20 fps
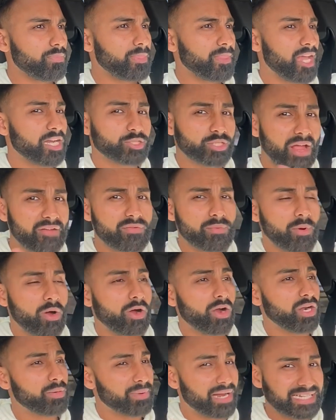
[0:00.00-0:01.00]
I drive them
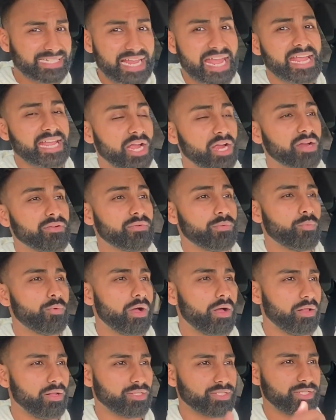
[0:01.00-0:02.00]
hard, but I take care of them
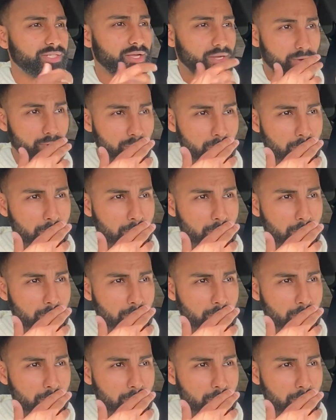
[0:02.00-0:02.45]
well. So